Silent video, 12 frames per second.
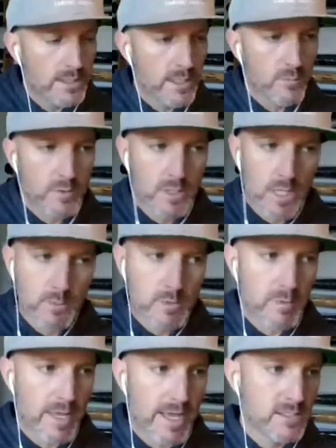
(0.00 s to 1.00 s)
And we, a couple
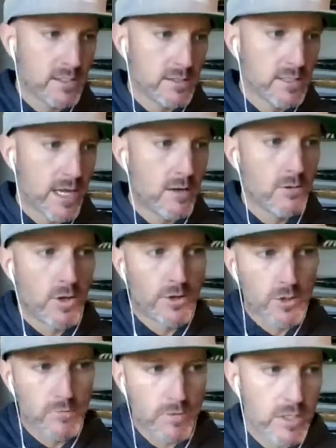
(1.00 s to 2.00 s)
people asked this: How long are
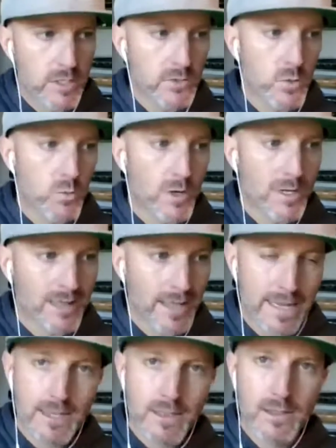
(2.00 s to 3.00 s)
your videos, or what
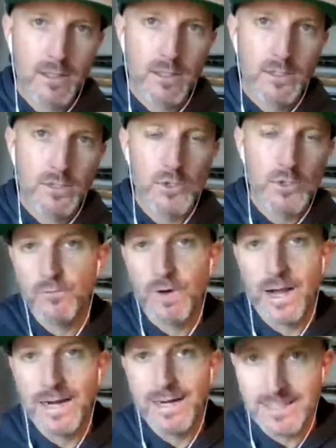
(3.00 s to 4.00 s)
length do you
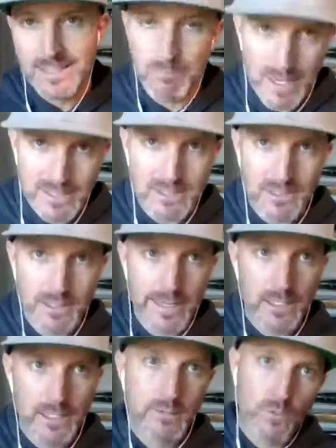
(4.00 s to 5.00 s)
find is the best
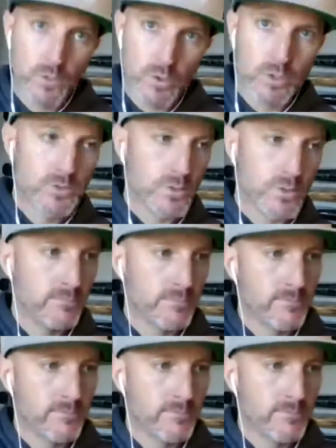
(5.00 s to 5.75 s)
length for YouTube?